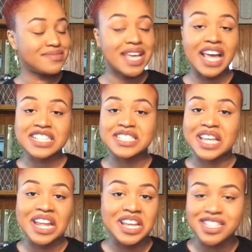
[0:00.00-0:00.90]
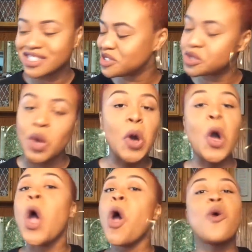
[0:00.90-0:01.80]
Yes, honey.
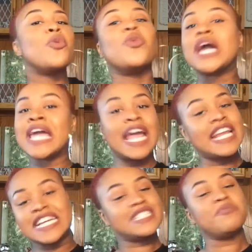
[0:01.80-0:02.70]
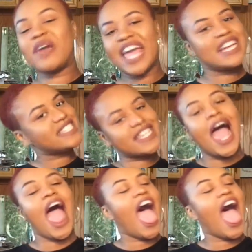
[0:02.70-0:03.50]
We in this bitch.